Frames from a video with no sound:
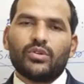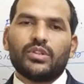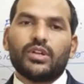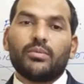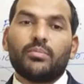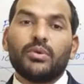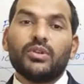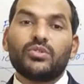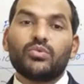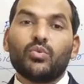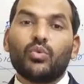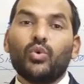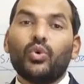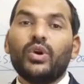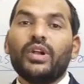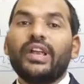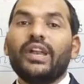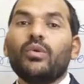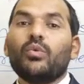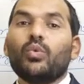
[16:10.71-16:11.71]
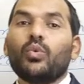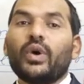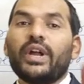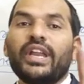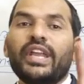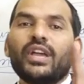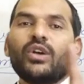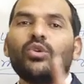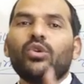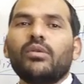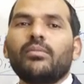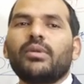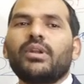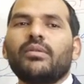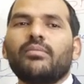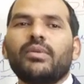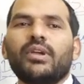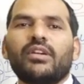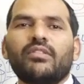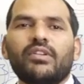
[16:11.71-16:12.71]
That means only one
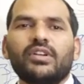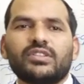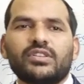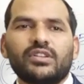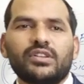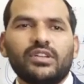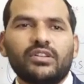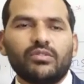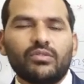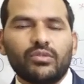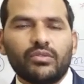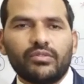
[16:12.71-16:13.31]
equilibrium equation.